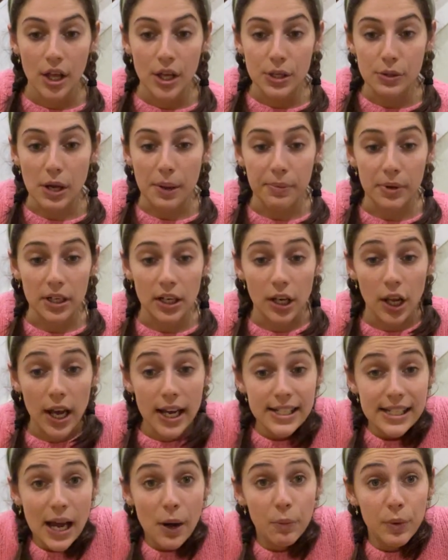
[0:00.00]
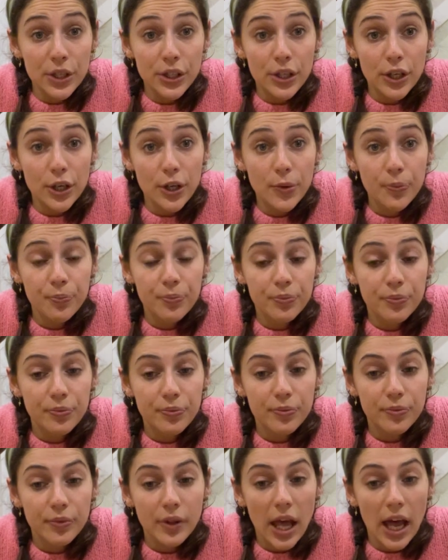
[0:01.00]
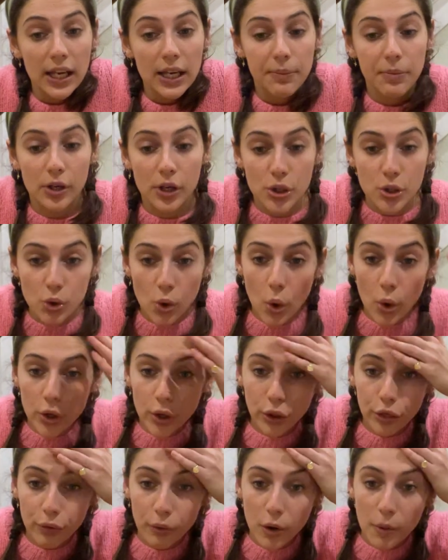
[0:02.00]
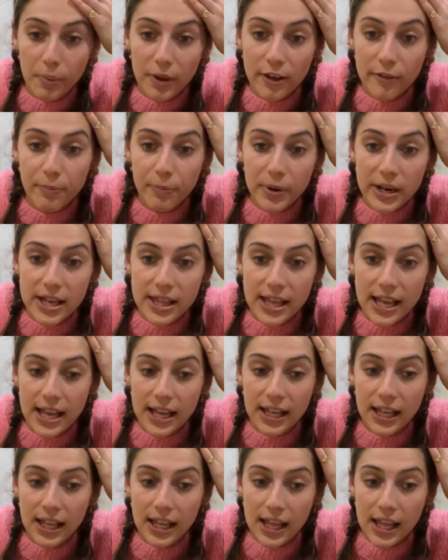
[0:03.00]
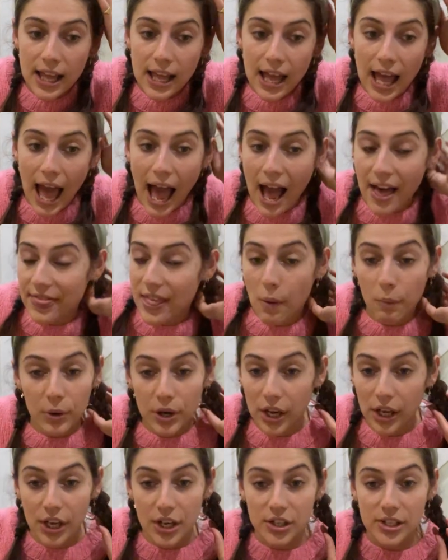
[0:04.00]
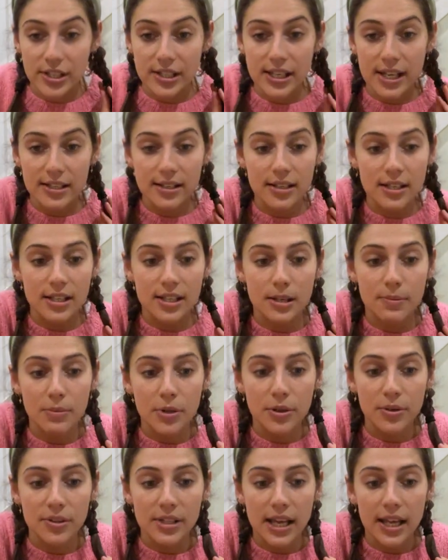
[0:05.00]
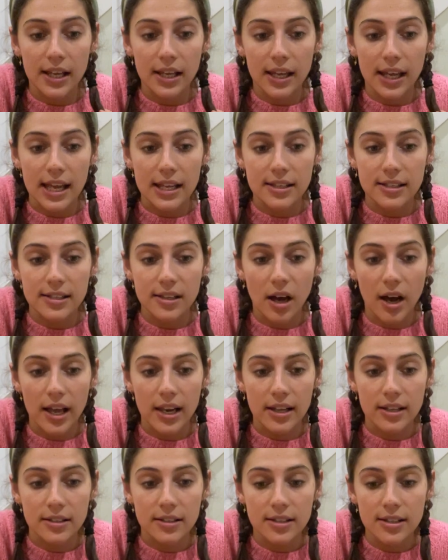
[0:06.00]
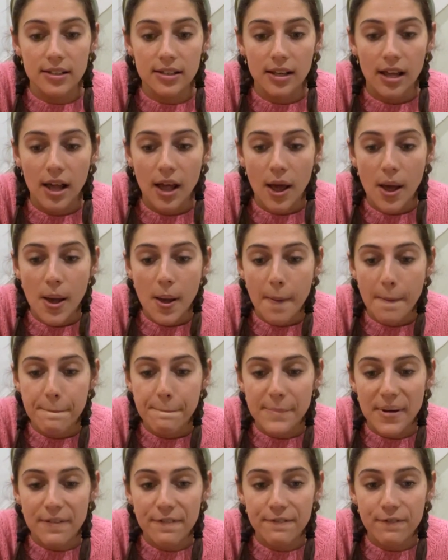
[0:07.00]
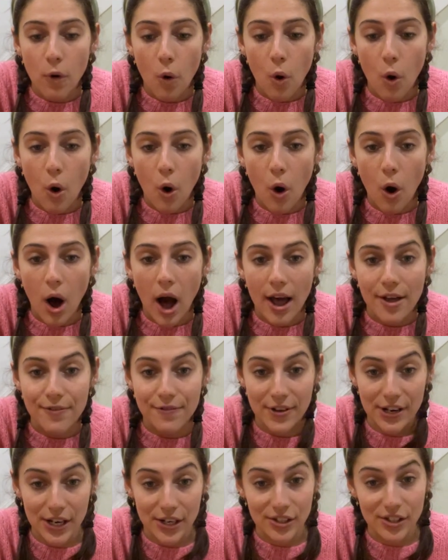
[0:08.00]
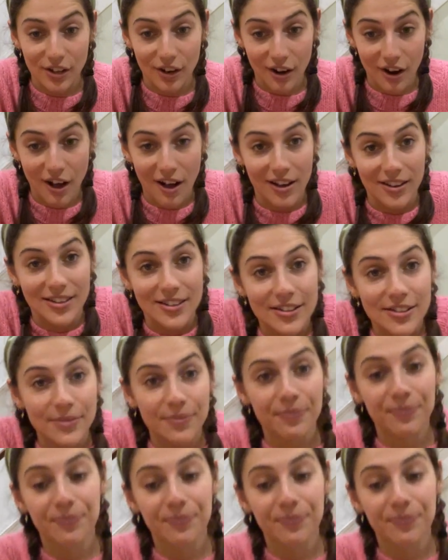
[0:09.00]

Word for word: So I'm gonna lie down with you and I'm gonna talk you through a bit of breathing and then we're gonna just listen to the music in silence before I finish the class.